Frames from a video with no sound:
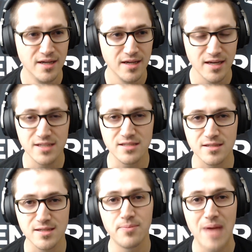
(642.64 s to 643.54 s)

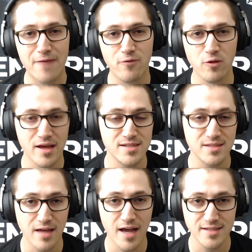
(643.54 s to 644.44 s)
as
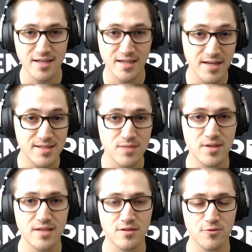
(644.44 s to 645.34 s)
impactful as he needs to
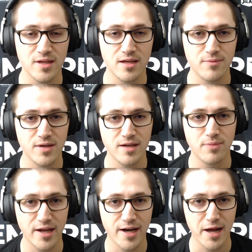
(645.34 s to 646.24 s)
be to really
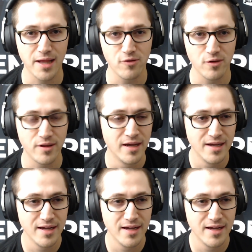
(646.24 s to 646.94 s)
play at a high level.